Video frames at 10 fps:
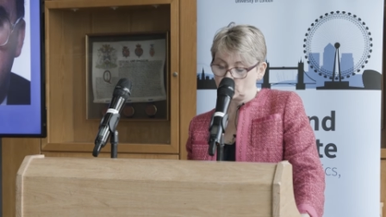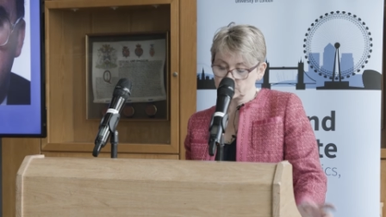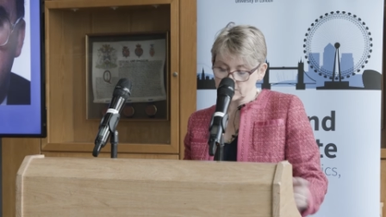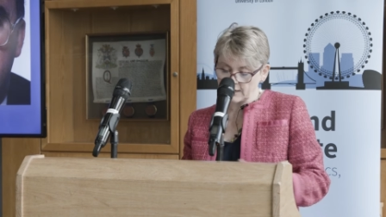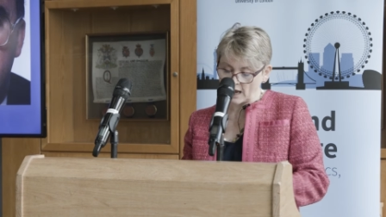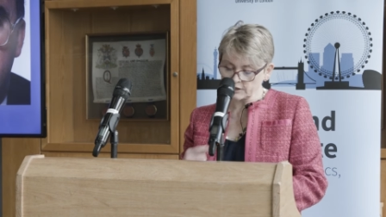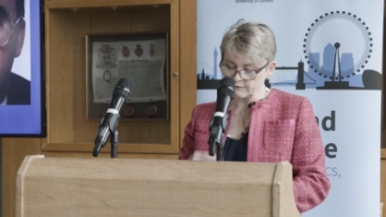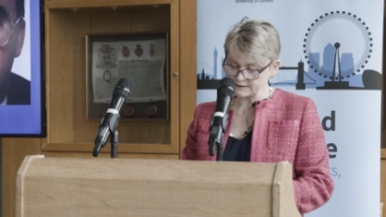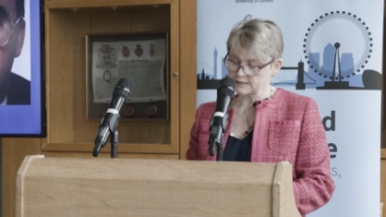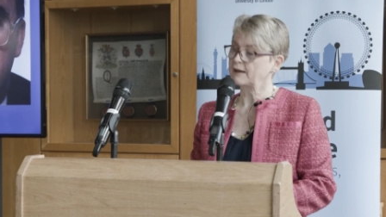But what's
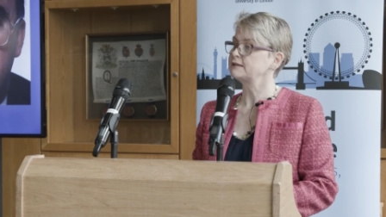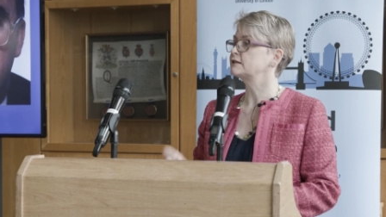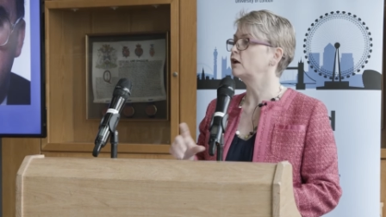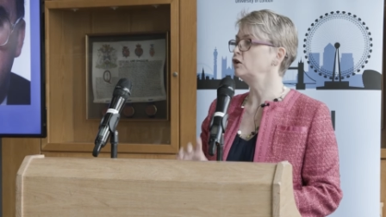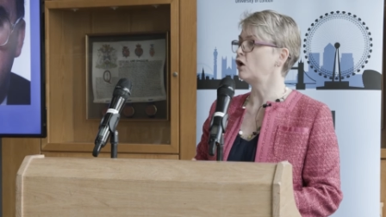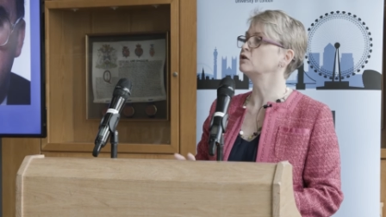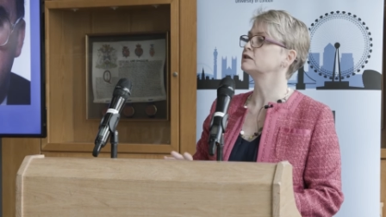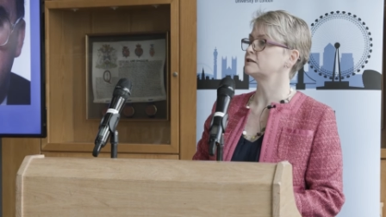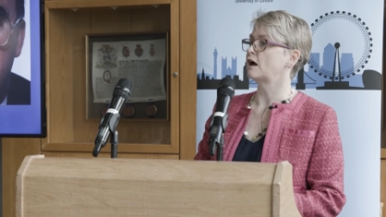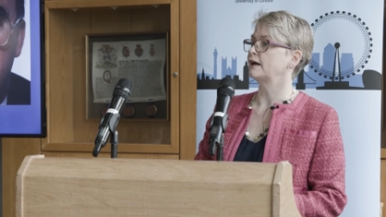underestimated
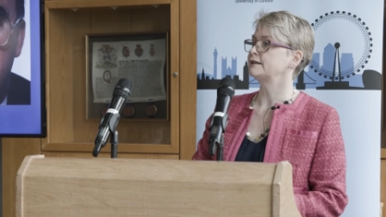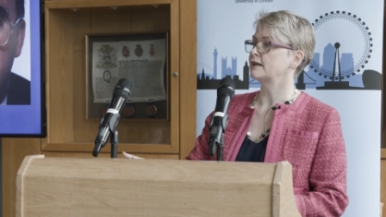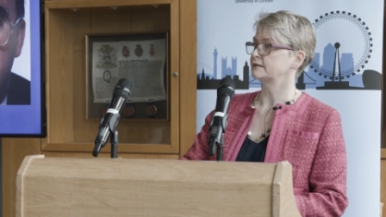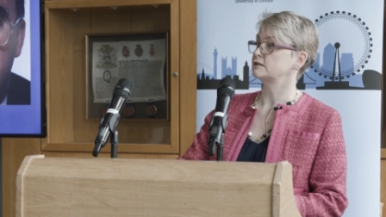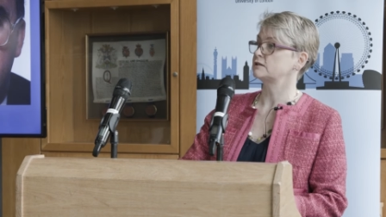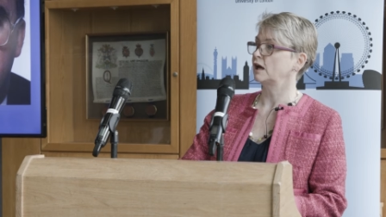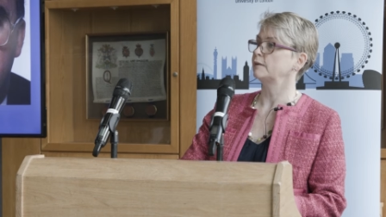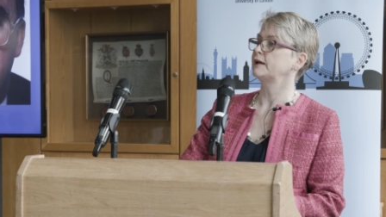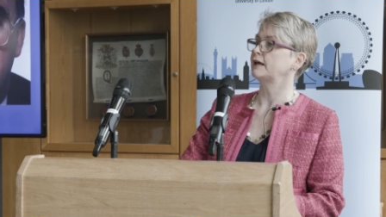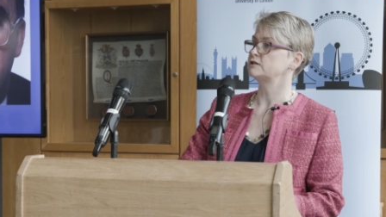alongside that
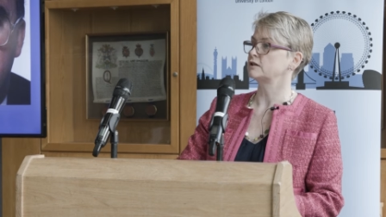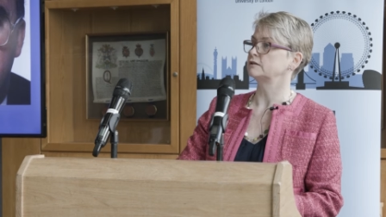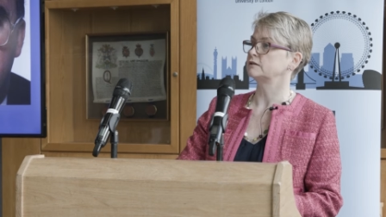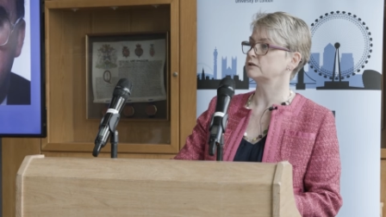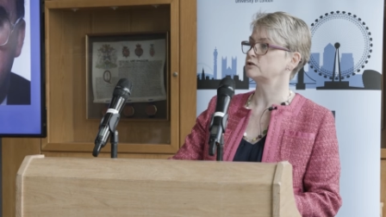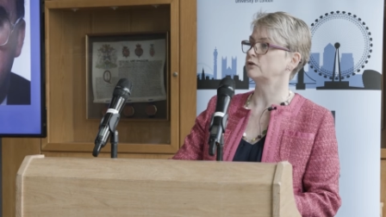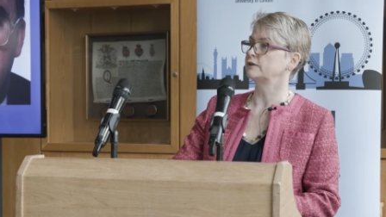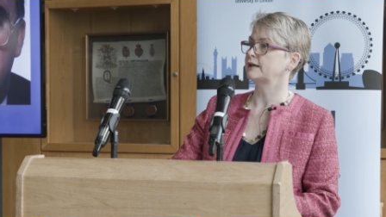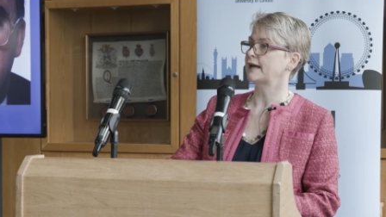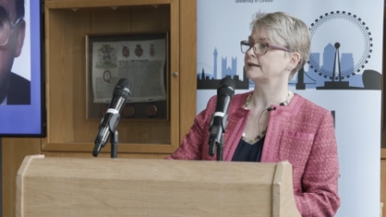determination that
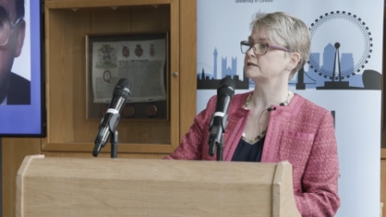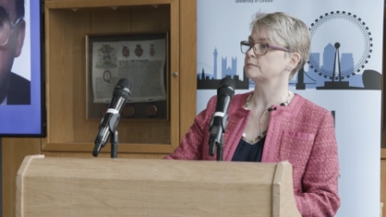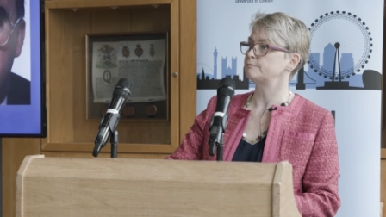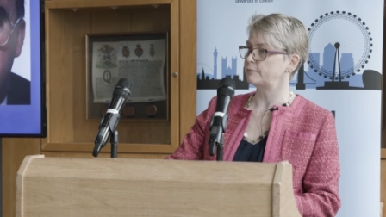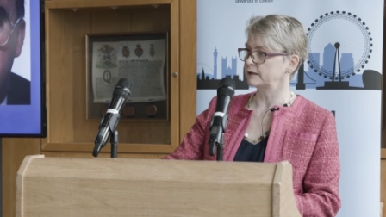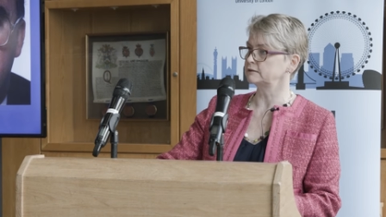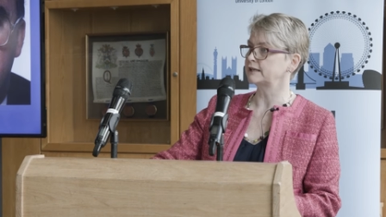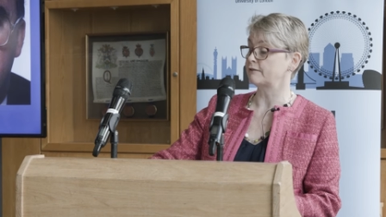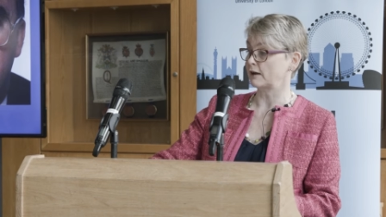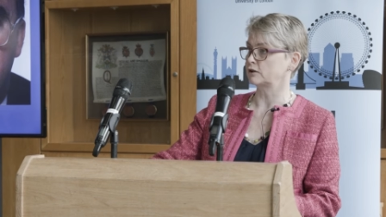John then had to
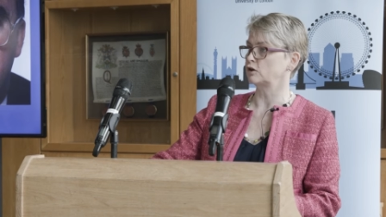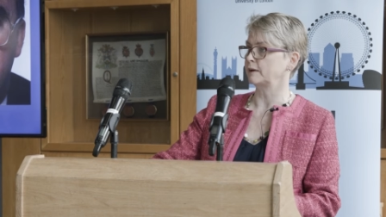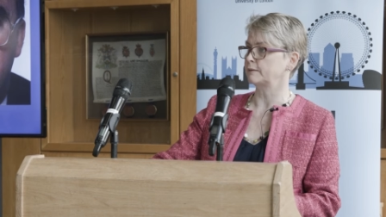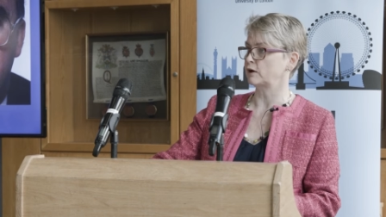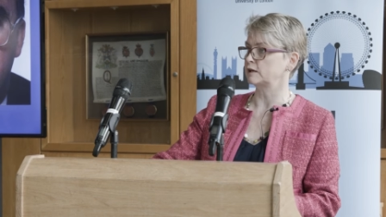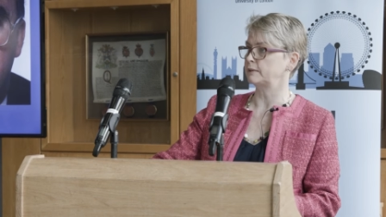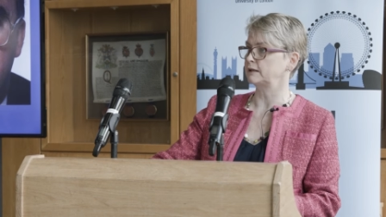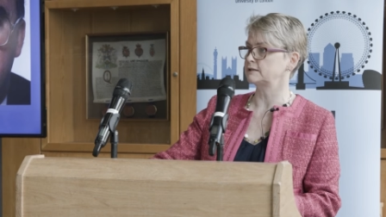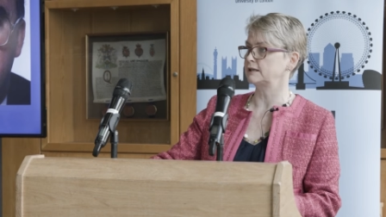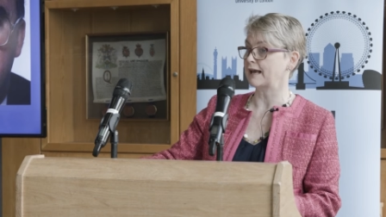build our economic
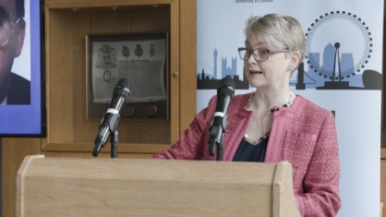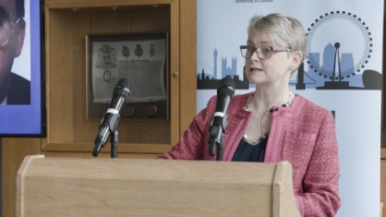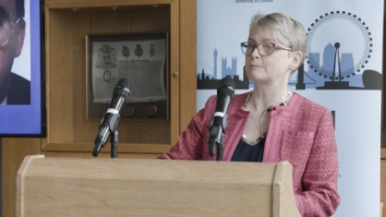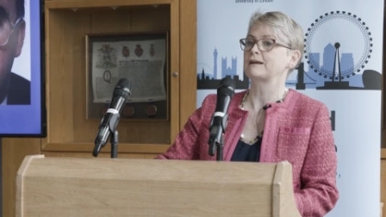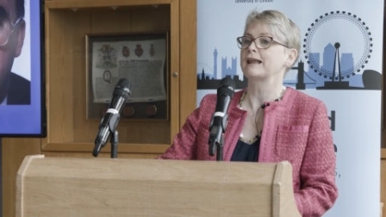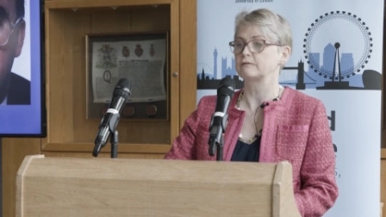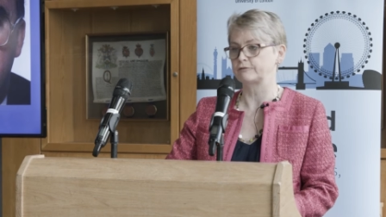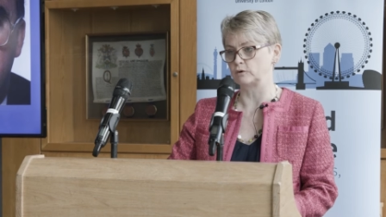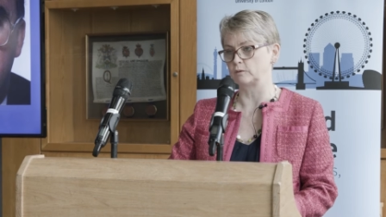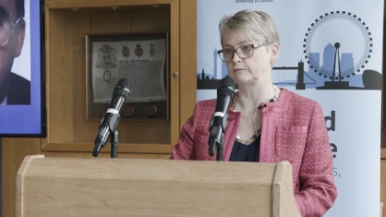credibility as the
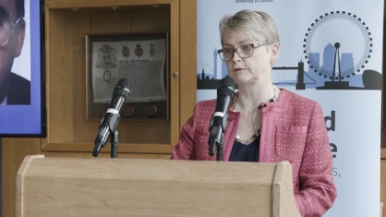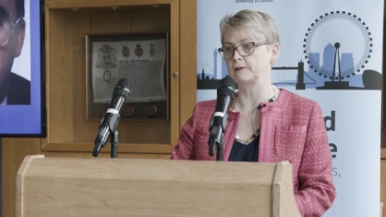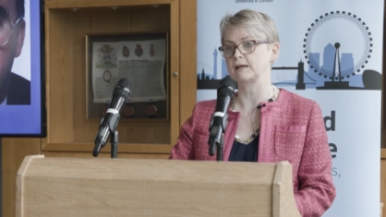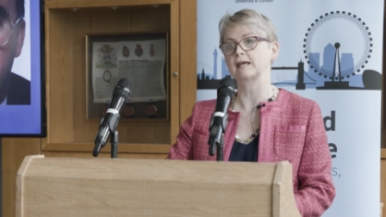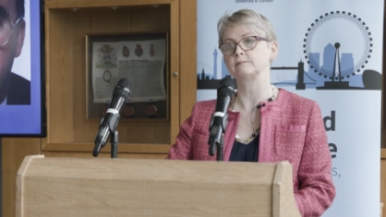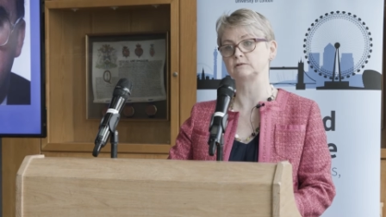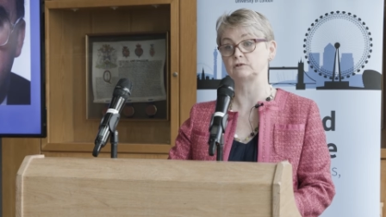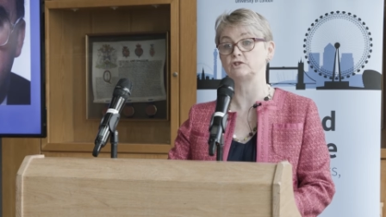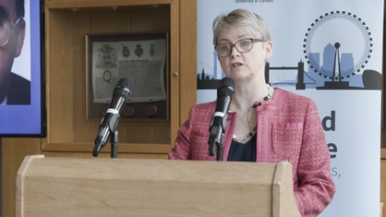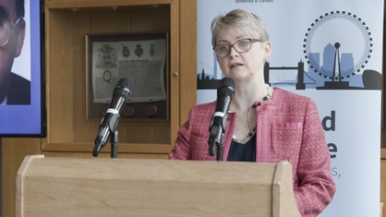platform for being able
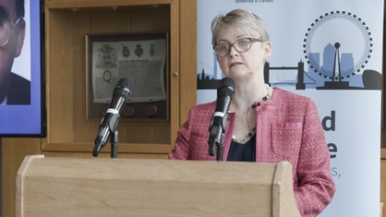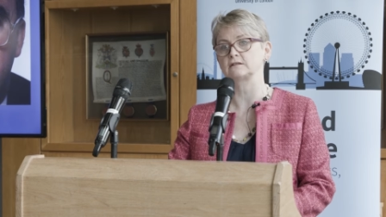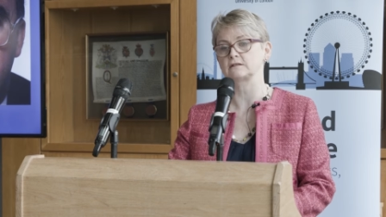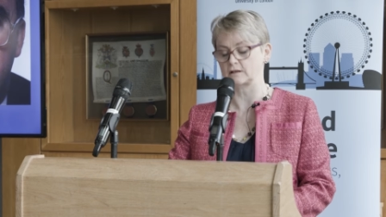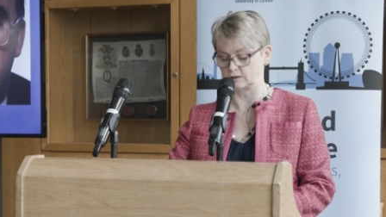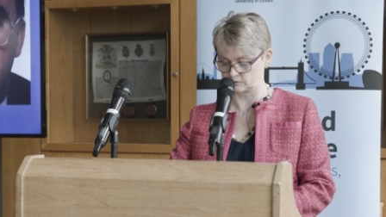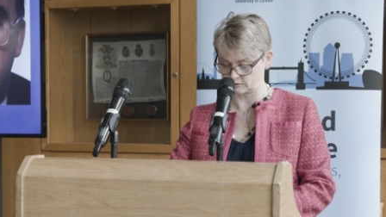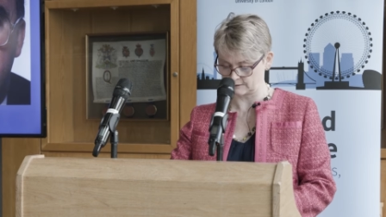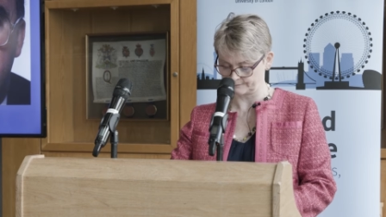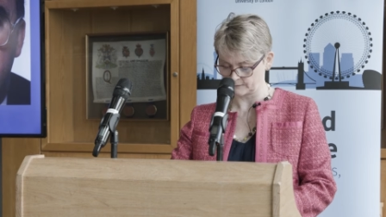to change the
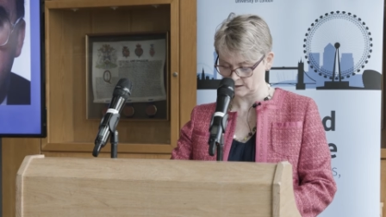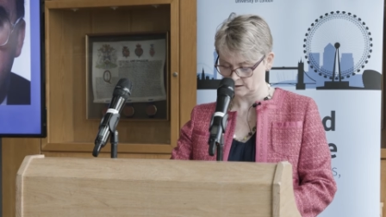country